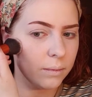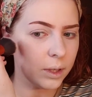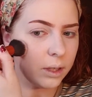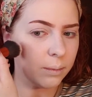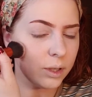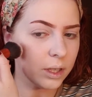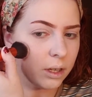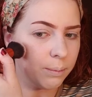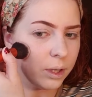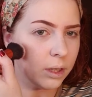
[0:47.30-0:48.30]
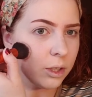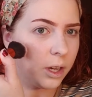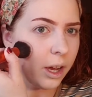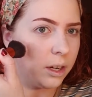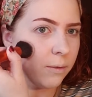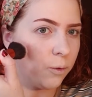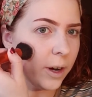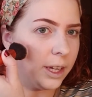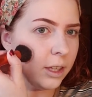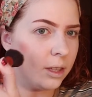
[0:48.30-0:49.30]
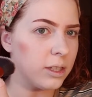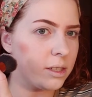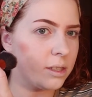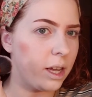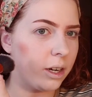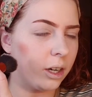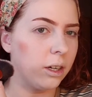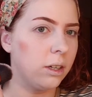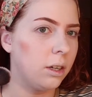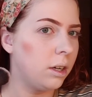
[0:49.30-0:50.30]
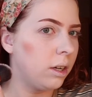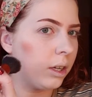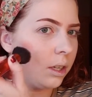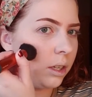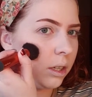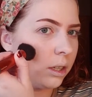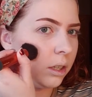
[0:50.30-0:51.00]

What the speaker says: And I'm just going to put this kind of right in the center here,